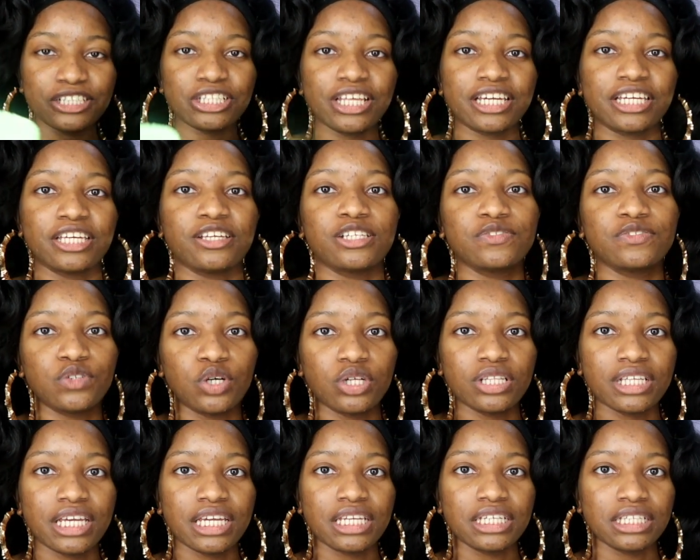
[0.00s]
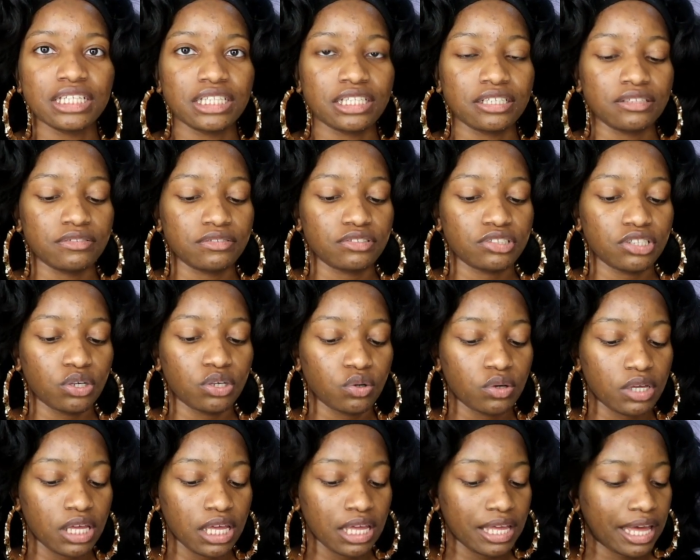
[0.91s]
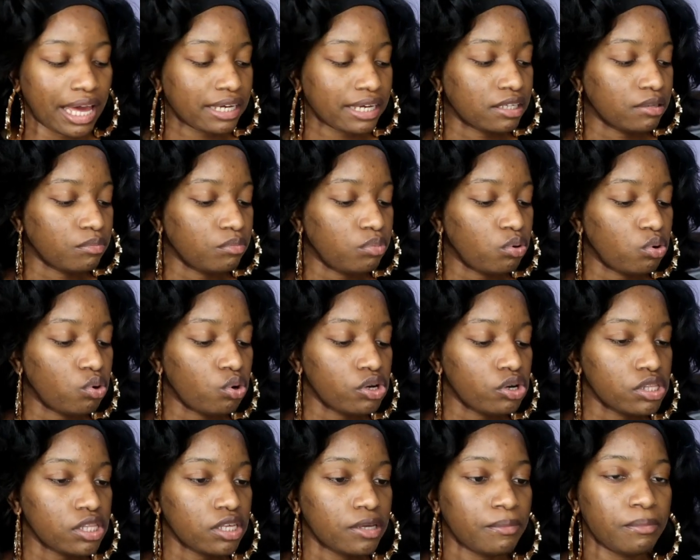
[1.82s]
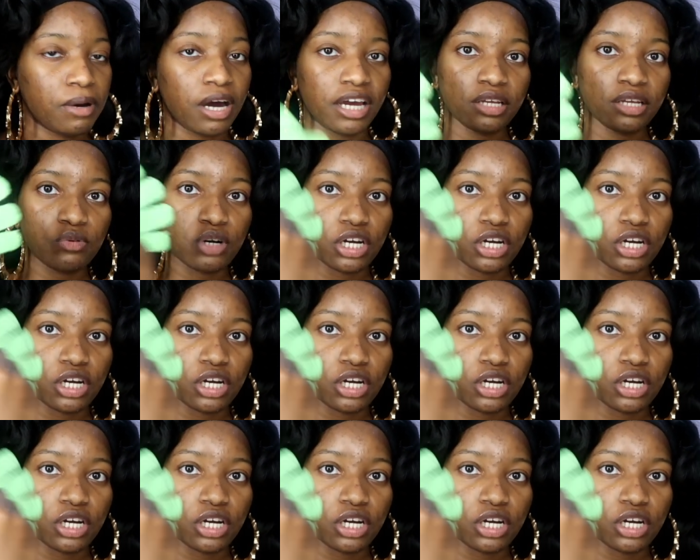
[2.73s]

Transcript: They're like exfoliating gloves. So I can pour the body